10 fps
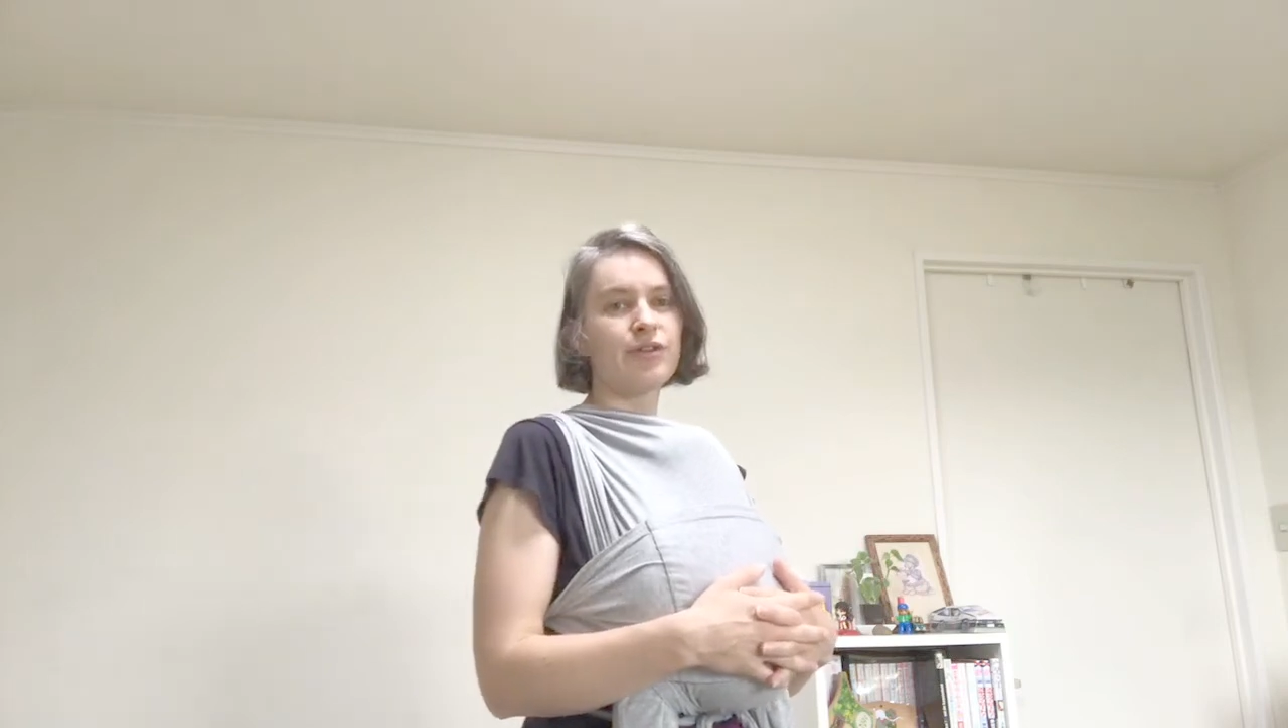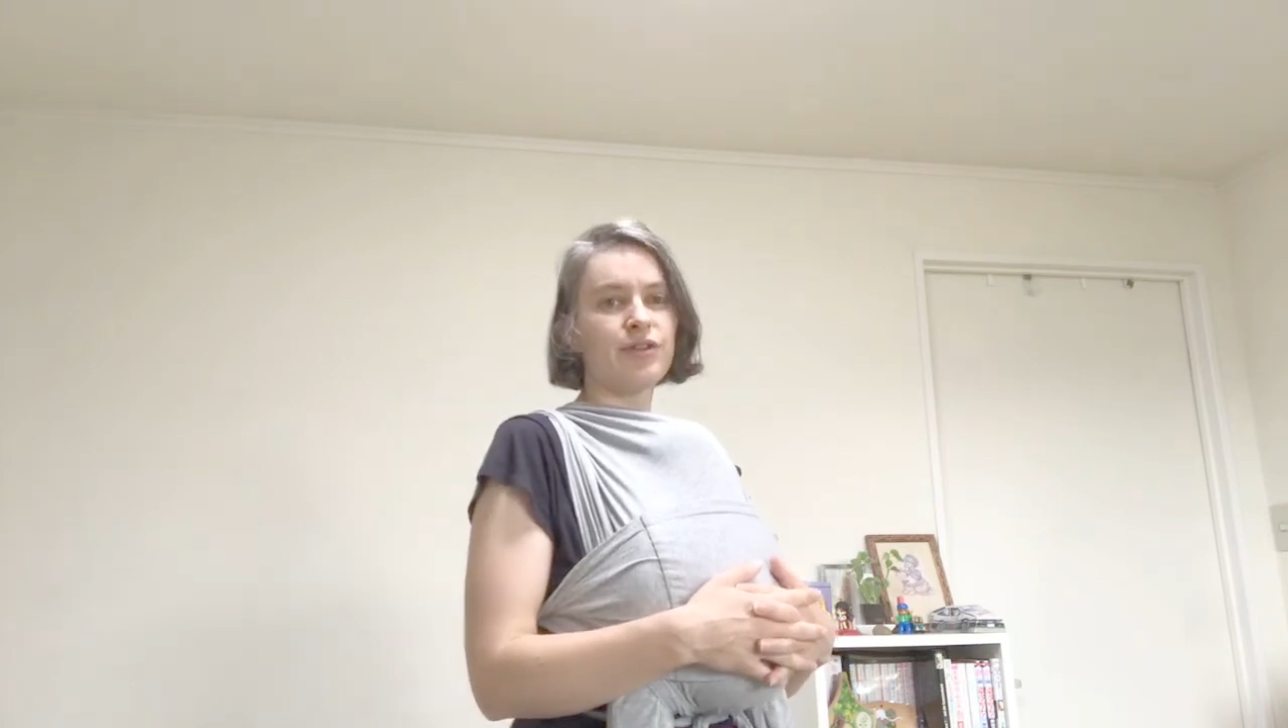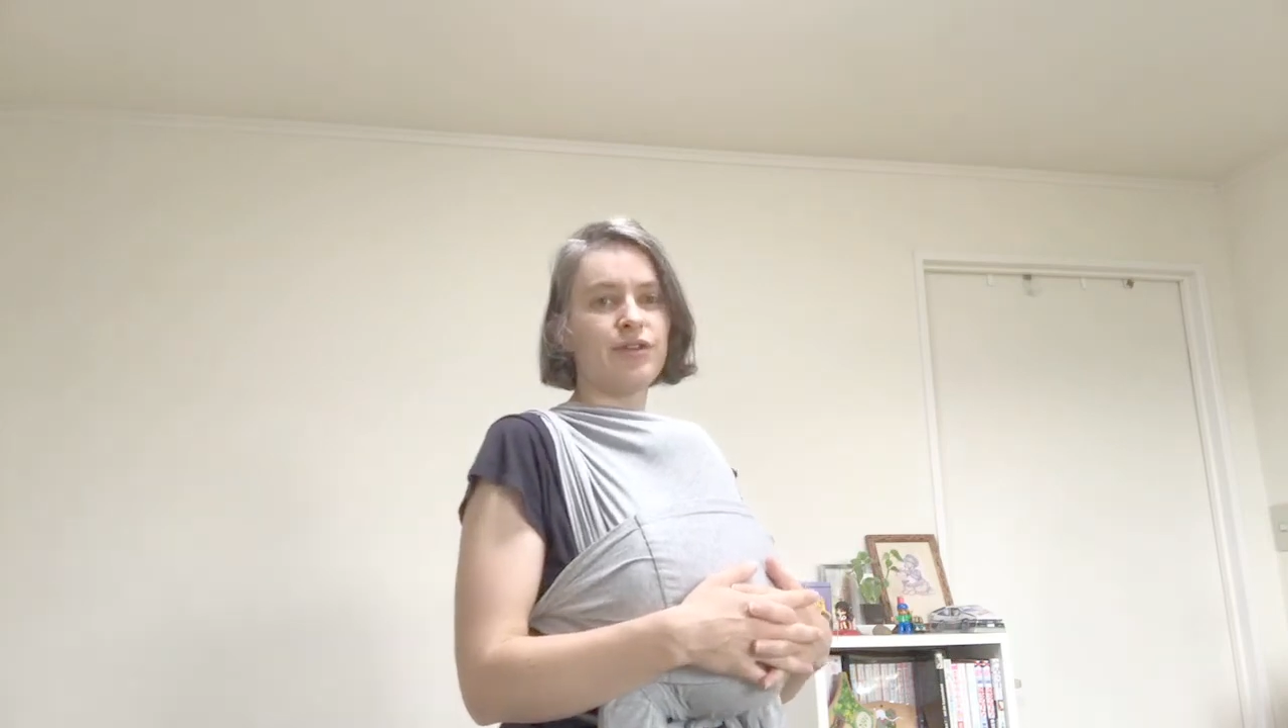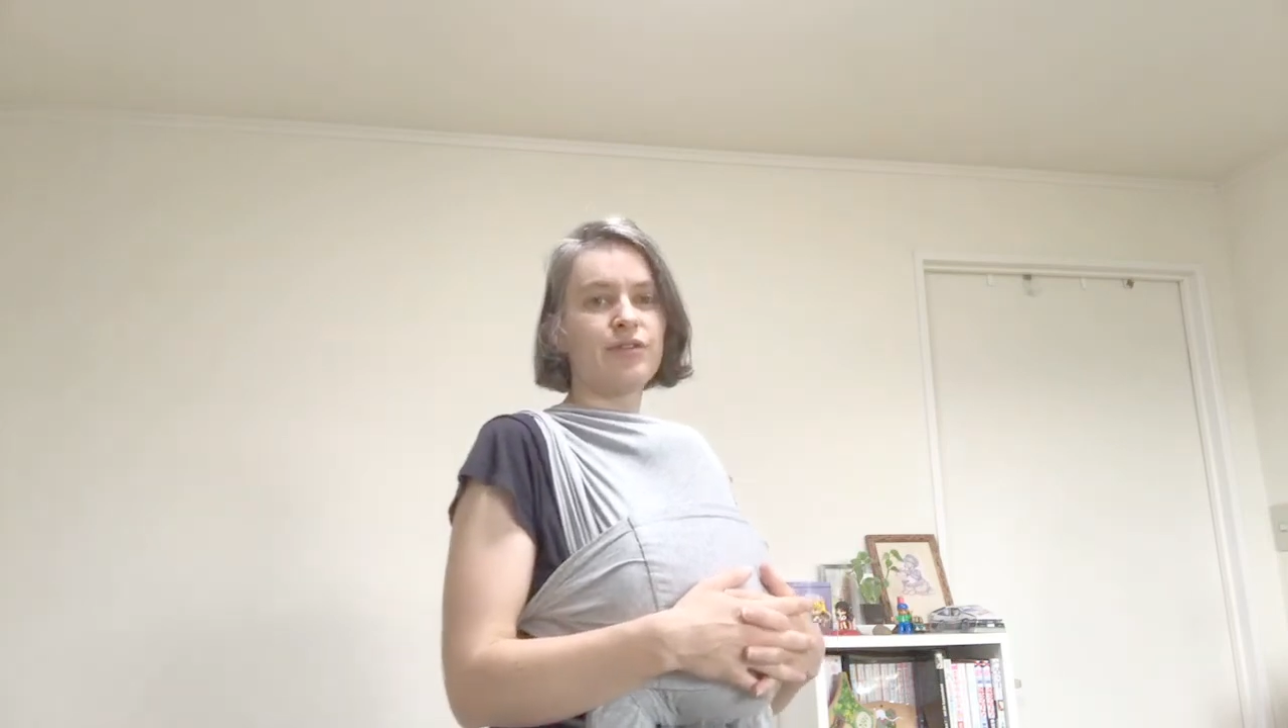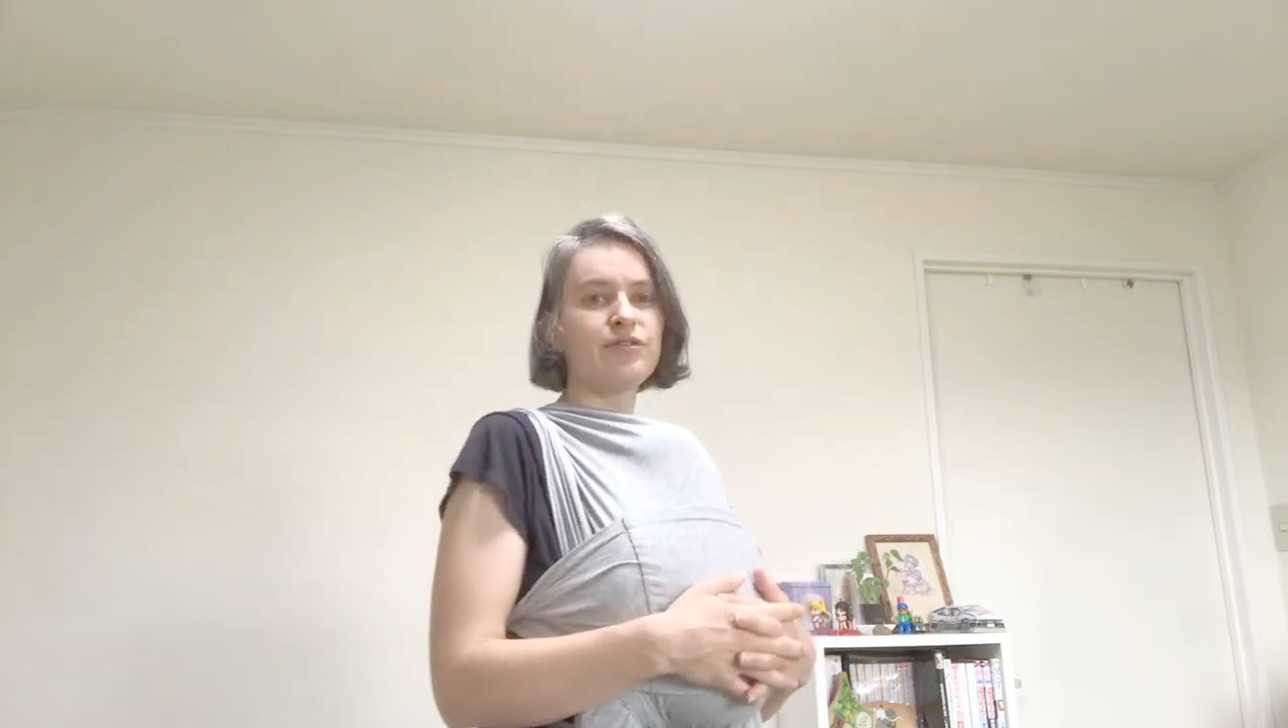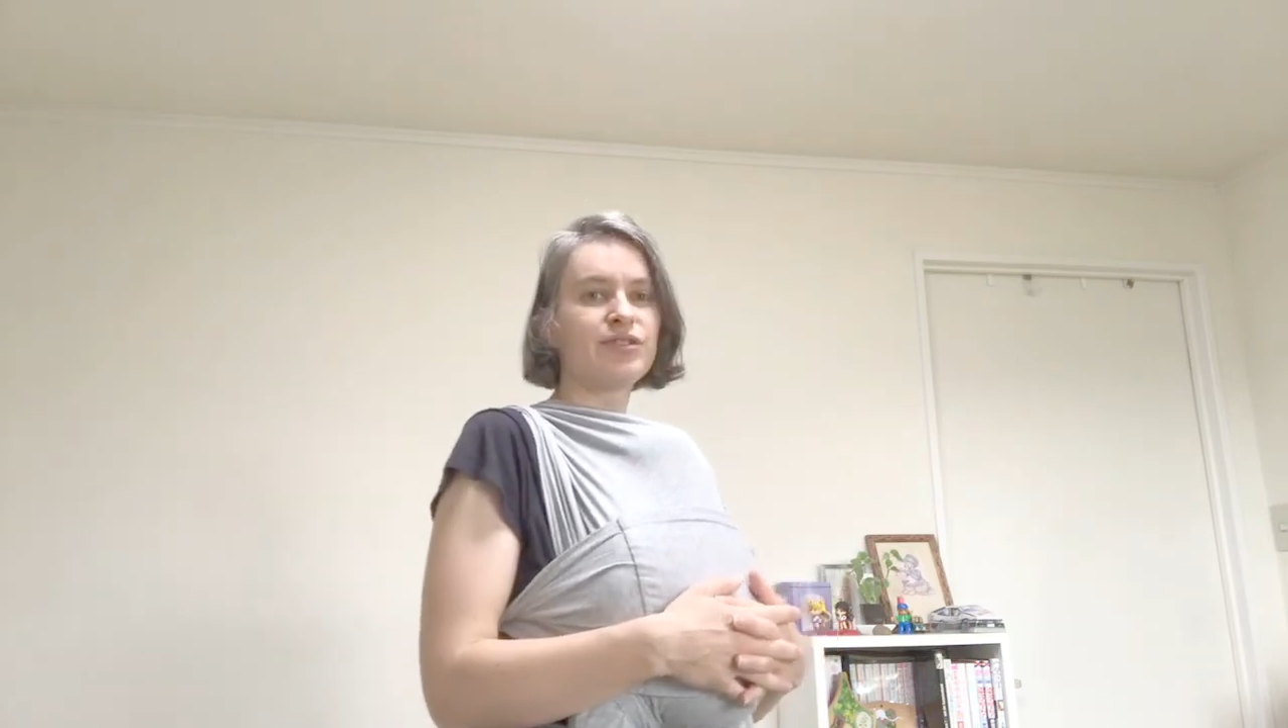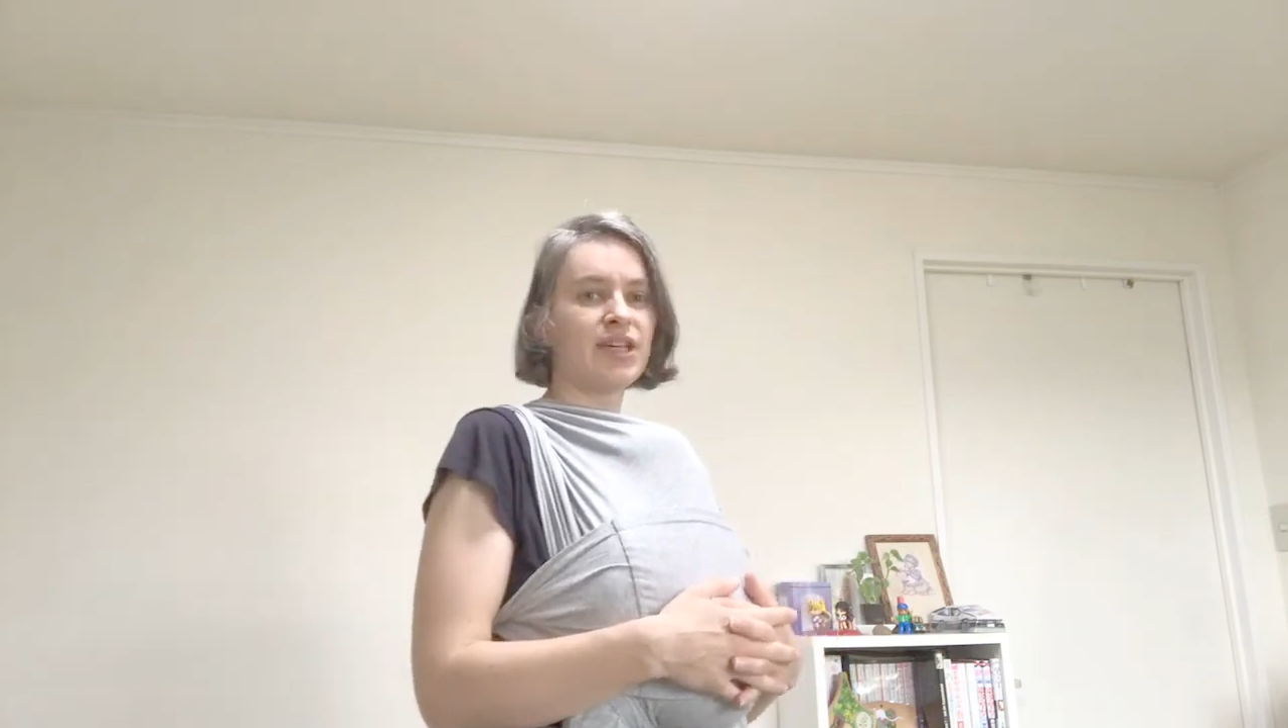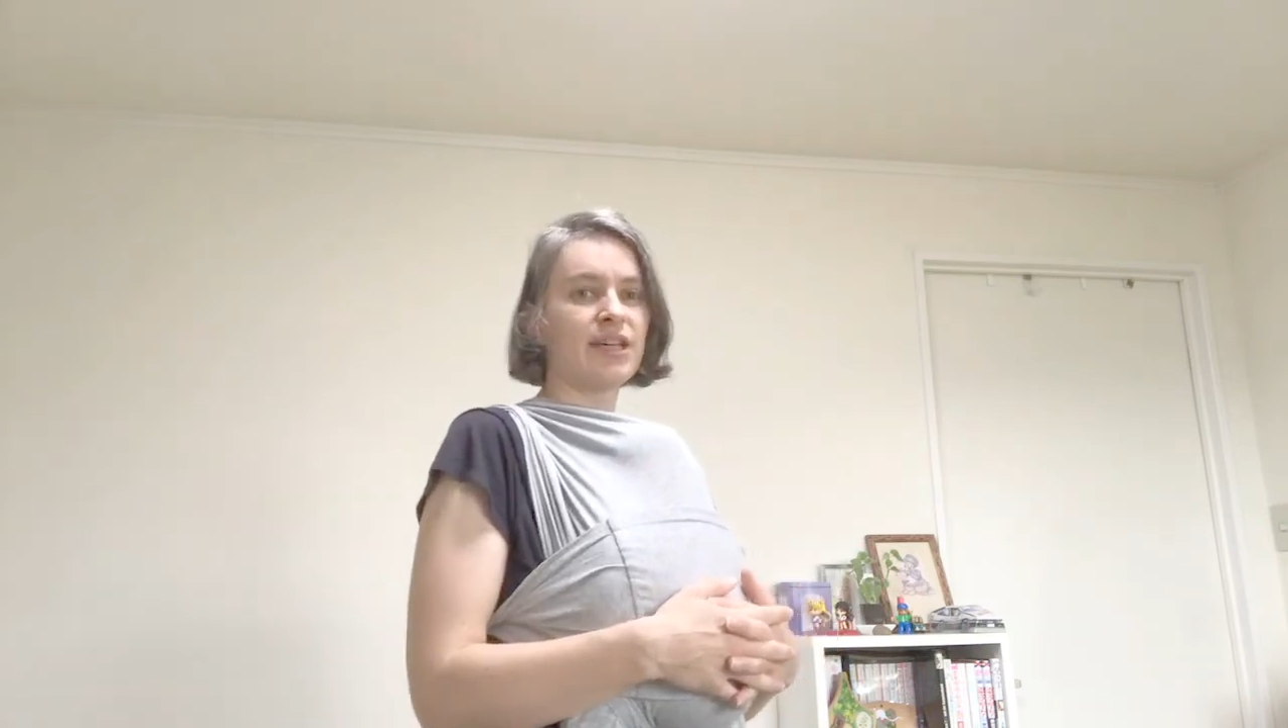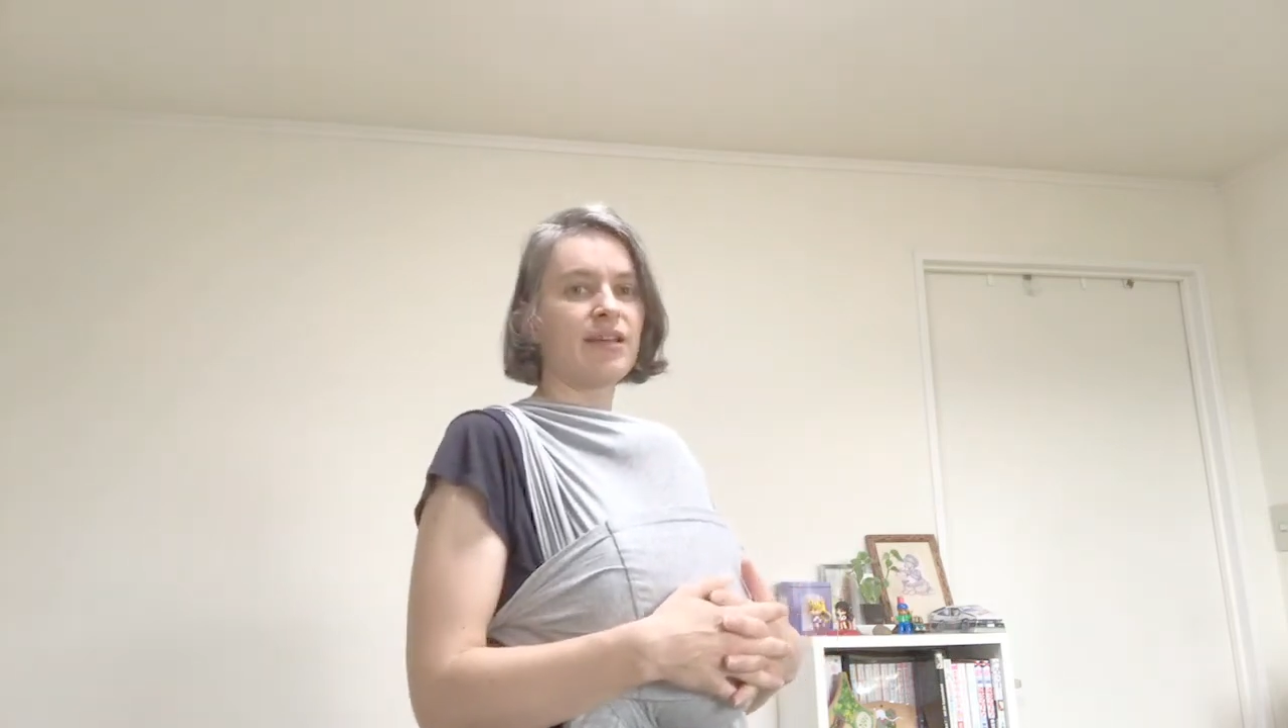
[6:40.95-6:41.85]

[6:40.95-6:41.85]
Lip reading: using